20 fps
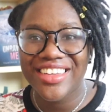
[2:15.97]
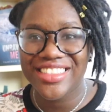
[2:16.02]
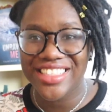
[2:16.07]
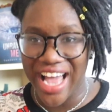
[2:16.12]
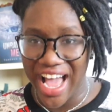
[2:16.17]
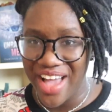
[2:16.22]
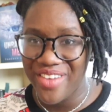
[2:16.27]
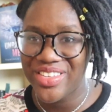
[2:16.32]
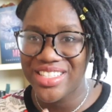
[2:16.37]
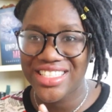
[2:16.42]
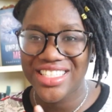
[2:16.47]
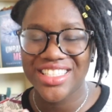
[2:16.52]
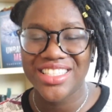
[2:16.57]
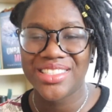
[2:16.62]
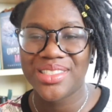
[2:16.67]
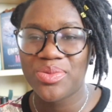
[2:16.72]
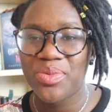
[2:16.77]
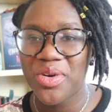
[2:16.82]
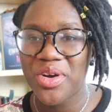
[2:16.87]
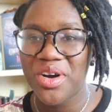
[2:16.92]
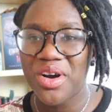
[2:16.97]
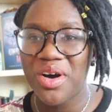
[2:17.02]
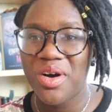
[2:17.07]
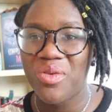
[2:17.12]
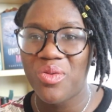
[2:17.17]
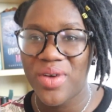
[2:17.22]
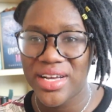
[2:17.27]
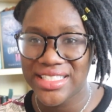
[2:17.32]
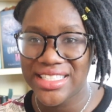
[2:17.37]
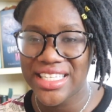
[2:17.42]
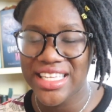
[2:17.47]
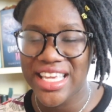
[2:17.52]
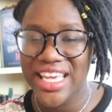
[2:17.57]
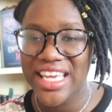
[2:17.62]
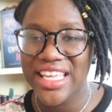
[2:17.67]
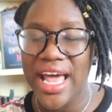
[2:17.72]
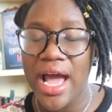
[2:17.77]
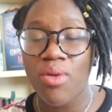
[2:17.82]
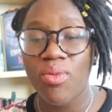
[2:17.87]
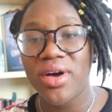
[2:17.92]
dive into this world once
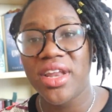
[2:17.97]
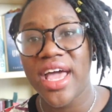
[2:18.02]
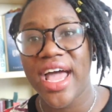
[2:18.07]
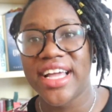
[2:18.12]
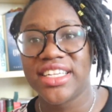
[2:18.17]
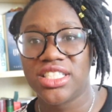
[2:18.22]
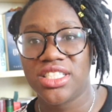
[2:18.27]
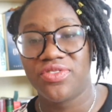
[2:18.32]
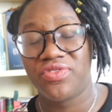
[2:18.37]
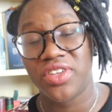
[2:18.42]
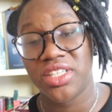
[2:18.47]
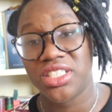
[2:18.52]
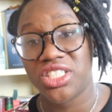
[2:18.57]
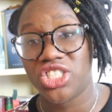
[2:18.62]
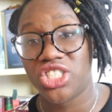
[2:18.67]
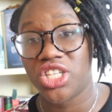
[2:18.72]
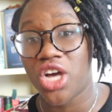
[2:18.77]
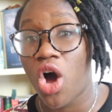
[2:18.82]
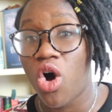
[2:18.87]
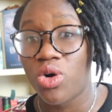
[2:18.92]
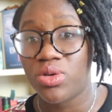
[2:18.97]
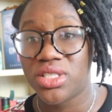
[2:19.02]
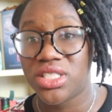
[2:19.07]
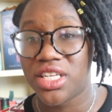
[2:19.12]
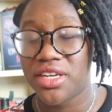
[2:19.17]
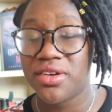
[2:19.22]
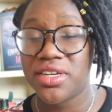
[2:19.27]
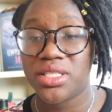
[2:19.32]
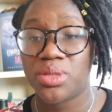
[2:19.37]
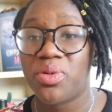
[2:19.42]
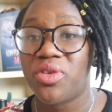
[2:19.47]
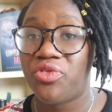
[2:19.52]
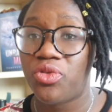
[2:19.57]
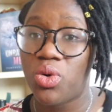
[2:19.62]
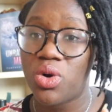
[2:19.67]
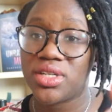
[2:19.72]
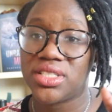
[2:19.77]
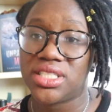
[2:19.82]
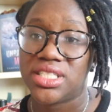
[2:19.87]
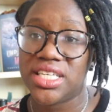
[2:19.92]
again. I want to actually finish the whole series
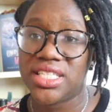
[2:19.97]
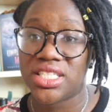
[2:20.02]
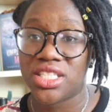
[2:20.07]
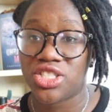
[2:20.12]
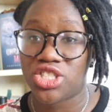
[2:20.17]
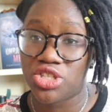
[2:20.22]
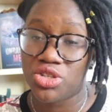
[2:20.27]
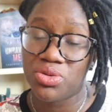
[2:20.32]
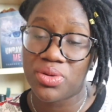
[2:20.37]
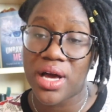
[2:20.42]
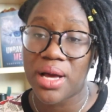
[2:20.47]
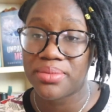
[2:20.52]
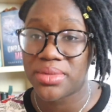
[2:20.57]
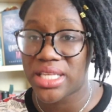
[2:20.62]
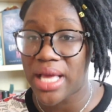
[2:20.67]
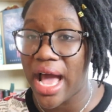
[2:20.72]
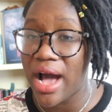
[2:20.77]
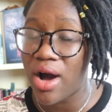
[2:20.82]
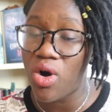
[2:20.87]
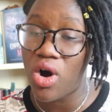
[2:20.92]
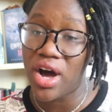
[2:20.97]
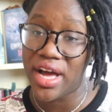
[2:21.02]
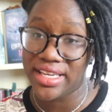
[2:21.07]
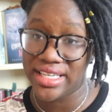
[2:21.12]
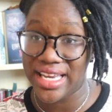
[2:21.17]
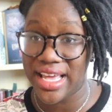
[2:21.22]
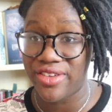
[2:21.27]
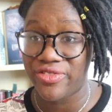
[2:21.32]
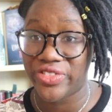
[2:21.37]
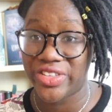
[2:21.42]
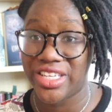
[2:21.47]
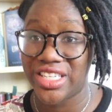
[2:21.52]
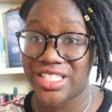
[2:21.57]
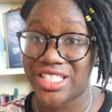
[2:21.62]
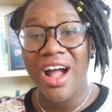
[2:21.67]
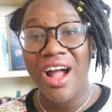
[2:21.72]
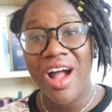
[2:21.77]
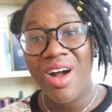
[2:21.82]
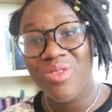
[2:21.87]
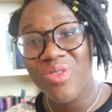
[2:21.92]
before season 2 comes out on Netflix.
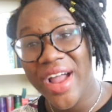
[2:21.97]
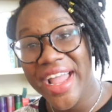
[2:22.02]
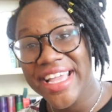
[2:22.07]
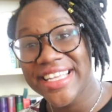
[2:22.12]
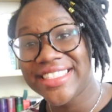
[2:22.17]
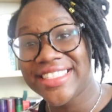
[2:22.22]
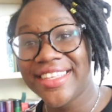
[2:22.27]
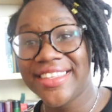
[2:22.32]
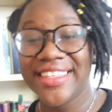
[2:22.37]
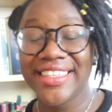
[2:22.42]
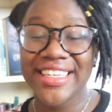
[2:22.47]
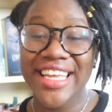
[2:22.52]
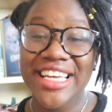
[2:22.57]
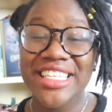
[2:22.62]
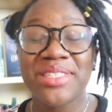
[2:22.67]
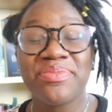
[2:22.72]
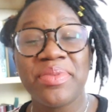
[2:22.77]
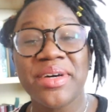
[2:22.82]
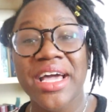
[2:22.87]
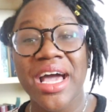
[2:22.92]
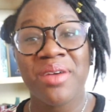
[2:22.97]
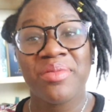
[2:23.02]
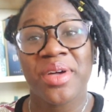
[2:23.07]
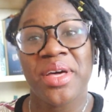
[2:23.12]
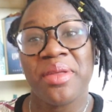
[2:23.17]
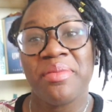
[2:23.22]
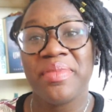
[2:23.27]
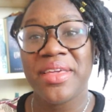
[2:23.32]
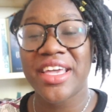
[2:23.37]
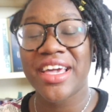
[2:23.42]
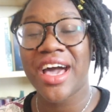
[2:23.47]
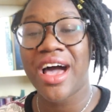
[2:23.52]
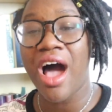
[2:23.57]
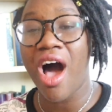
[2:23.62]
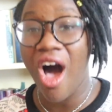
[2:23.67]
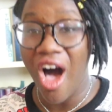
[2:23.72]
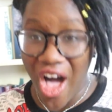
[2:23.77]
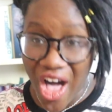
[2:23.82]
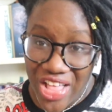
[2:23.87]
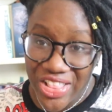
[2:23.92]
All right, so the next book I'm going to be
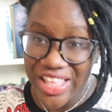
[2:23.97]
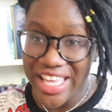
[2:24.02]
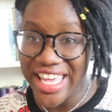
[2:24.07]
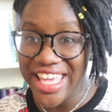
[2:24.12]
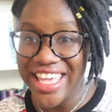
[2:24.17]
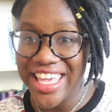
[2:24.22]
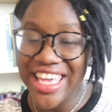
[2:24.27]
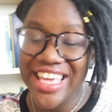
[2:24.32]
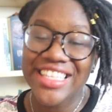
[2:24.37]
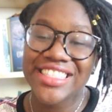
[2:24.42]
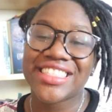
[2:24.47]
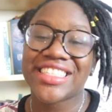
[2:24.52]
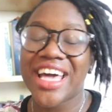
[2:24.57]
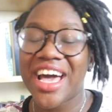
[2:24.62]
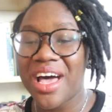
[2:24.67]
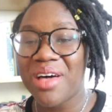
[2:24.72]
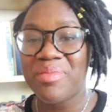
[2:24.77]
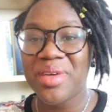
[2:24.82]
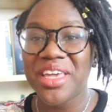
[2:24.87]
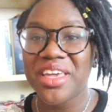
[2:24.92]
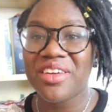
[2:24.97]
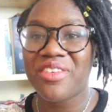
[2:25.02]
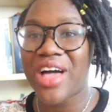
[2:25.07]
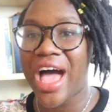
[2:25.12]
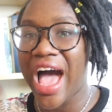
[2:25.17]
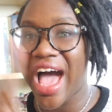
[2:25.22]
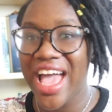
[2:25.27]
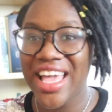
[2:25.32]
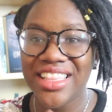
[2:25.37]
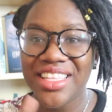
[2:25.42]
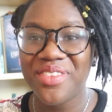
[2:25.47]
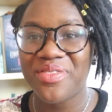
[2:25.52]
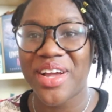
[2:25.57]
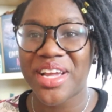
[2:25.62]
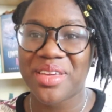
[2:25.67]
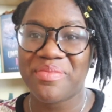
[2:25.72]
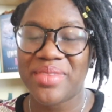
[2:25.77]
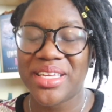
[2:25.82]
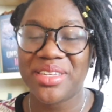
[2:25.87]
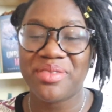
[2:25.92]
calling is coming highly
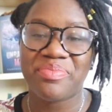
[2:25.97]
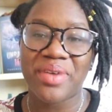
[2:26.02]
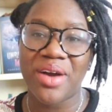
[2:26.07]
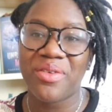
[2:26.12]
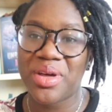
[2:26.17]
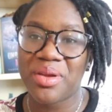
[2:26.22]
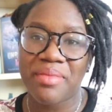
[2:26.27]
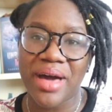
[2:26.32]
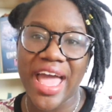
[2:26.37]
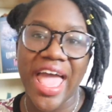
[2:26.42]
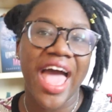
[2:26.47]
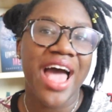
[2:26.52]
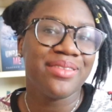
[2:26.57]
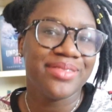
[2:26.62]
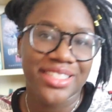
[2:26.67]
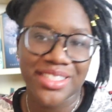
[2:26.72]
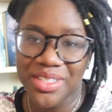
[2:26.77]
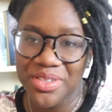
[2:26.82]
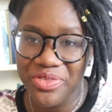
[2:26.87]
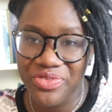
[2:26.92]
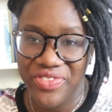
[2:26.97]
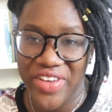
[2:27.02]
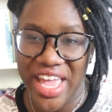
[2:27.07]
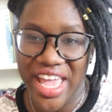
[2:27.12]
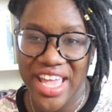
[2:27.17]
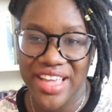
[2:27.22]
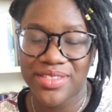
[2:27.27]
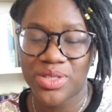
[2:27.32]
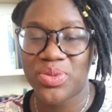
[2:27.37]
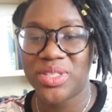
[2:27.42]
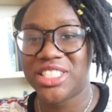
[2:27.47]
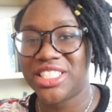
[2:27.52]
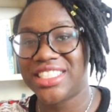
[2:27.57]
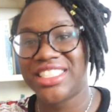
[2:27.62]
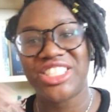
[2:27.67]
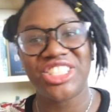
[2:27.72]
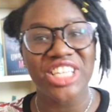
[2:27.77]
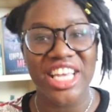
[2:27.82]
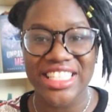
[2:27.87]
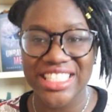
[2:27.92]
recommended by one of my absolute faves, which
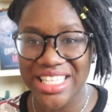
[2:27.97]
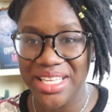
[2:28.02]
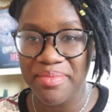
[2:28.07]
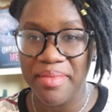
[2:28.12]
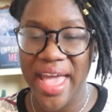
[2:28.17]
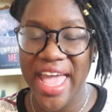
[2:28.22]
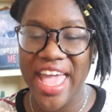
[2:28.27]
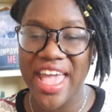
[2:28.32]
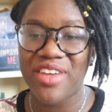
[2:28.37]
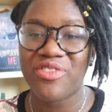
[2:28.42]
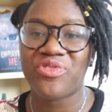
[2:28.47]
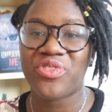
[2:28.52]
is Jessie May